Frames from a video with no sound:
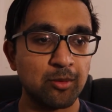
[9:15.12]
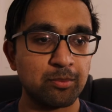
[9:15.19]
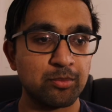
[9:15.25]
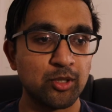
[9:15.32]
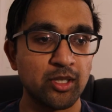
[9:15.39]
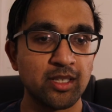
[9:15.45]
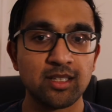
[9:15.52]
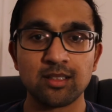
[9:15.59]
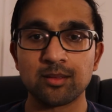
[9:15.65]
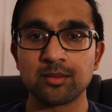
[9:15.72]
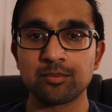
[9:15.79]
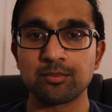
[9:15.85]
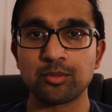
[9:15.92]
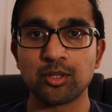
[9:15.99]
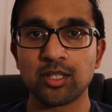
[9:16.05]
putting
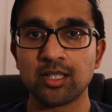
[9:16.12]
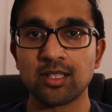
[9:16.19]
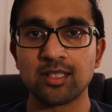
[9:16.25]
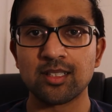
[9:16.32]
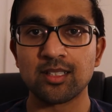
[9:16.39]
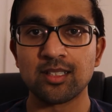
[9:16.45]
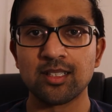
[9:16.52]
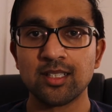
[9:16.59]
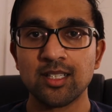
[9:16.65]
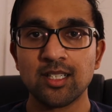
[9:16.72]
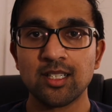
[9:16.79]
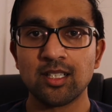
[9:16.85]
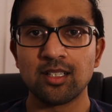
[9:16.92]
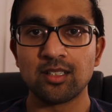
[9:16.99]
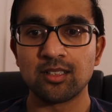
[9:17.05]
a
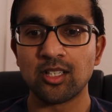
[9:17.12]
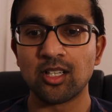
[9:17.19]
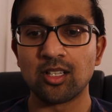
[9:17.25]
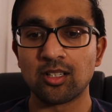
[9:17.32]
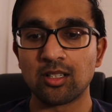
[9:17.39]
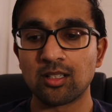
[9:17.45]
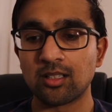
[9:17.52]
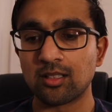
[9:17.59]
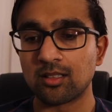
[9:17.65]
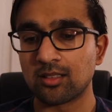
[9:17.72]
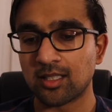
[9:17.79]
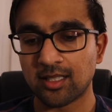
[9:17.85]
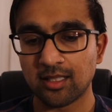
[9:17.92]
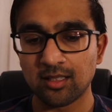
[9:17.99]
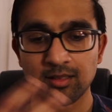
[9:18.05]
long,
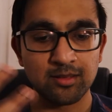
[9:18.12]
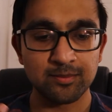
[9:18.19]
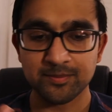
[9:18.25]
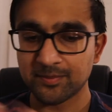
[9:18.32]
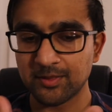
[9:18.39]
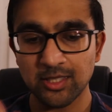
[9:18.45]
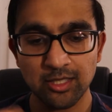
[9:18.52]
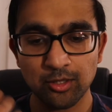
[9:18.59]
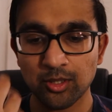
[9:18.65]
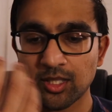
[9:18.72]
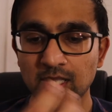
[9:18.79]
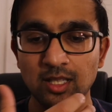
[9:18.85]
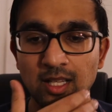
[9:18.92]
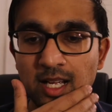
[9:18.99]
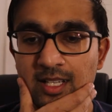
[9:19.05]
like a a
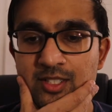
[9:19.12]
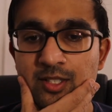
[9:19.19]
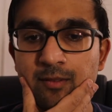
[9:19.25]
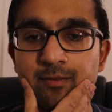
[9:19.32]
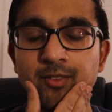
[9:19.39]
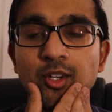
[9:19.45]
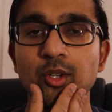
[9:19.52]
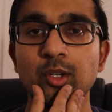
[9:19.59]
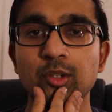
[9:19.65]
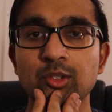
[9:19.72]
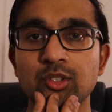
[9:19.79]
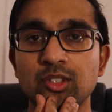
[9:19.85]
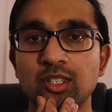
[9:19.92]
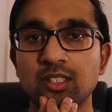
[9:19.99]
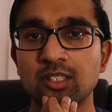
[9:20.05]
collage of
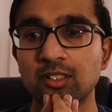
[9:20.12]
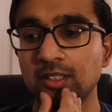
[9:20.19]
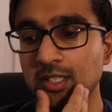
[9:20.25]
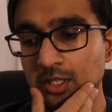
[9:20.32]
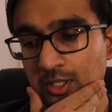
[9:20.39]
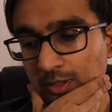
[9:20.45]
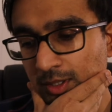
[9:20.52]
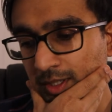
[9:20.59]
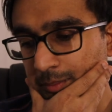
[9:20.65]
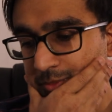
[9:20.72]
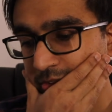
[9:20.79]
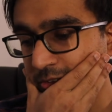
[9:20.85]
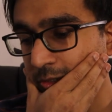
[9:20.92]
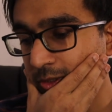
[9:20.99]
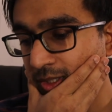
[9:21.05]
photos on your Instagram
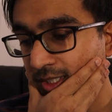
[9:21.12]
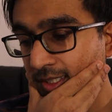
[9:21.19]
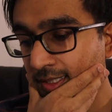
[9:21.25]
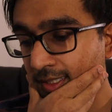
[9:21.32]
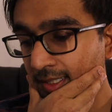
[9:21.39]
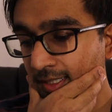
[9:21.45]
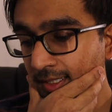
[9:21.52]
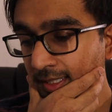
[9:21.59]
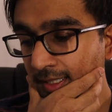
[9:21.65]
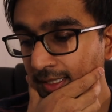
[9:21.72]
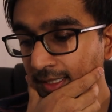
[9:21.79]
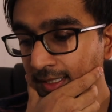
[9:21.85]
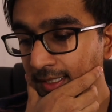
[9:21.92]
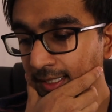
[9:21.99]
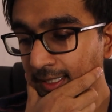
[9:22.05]
story.
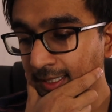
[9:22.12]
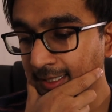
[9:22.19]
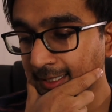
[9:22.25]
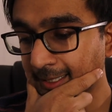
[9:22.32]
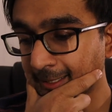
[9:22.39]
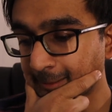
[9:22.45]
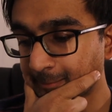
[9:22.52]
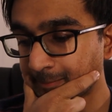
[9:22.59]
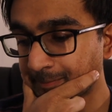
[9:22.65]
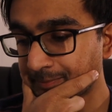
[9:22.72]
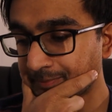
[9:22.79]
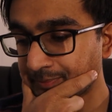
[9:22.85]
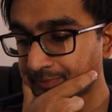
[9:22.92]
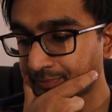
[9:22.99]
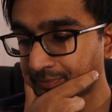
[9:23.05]
Um,